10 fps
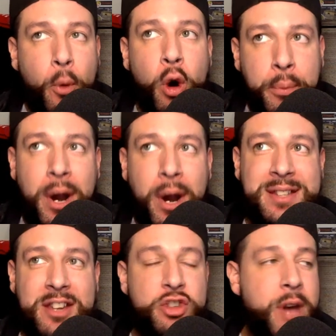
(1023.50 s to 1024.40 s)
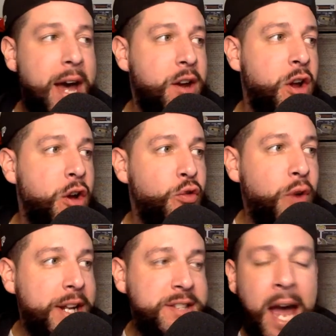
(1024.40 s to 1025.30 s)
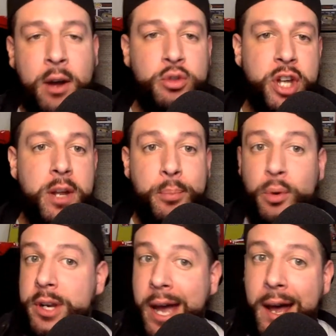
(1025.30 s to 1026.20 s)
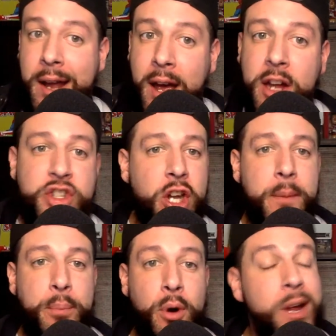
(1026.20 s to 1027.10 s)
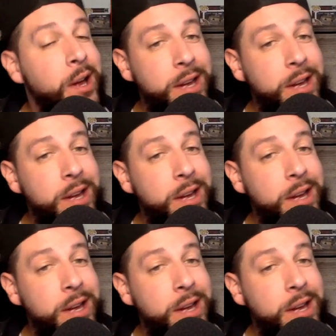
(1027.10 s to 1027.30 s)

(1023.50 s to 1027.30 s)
poor process. You had right tackles on the board. You had edge on the board.